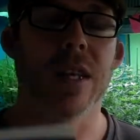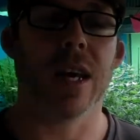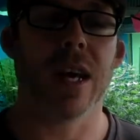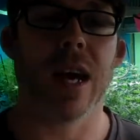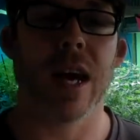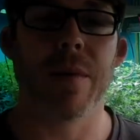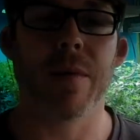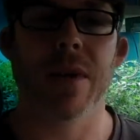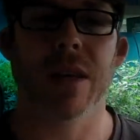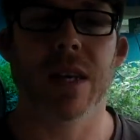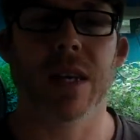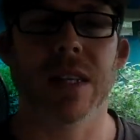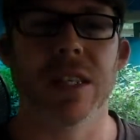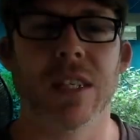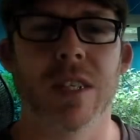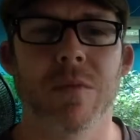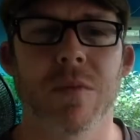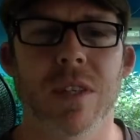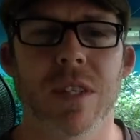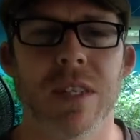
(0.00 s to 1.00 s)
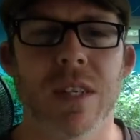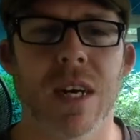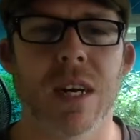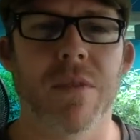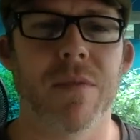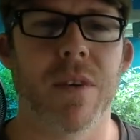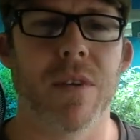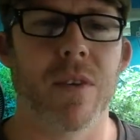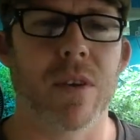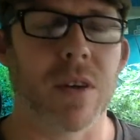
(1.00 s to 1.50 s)
Eye, because he was not a
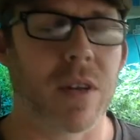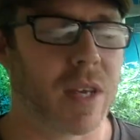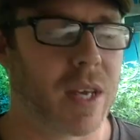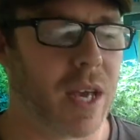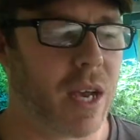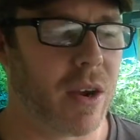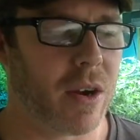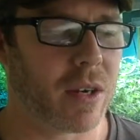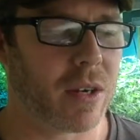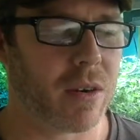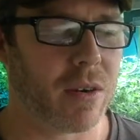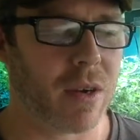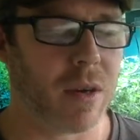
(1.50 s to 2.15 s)
very good character,